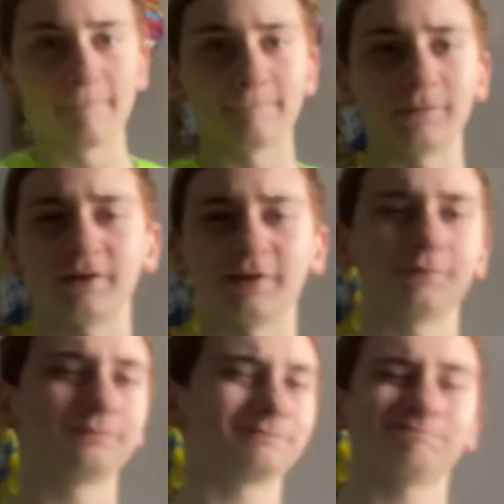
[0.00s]
but
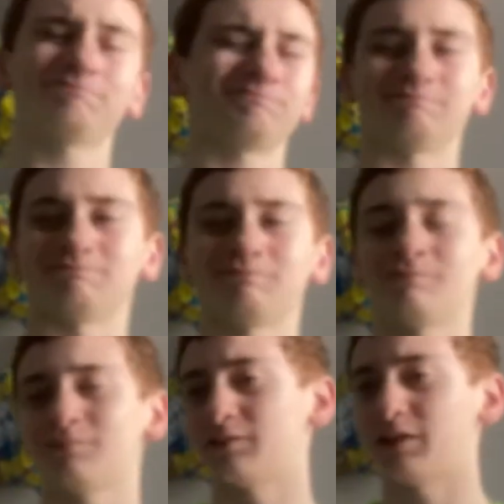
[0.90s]

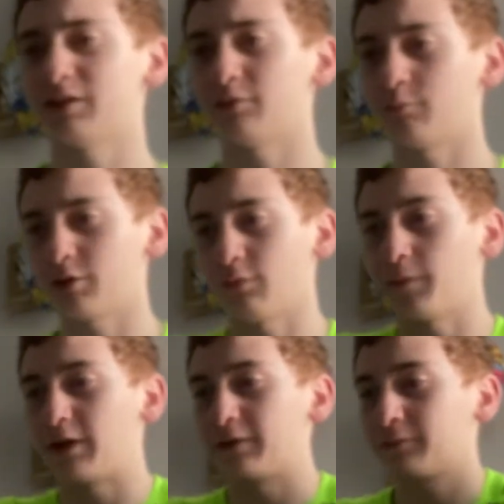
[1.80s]
I didn't want to
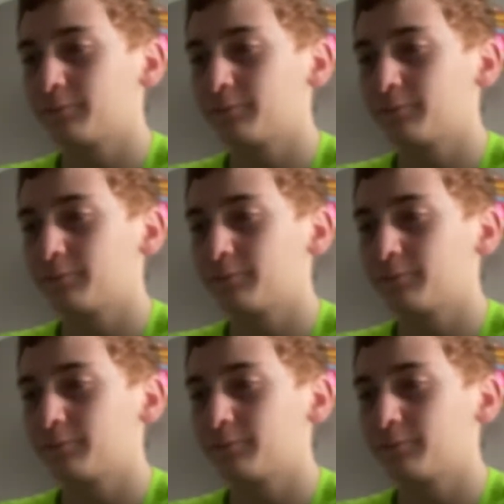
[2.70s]
repeat it.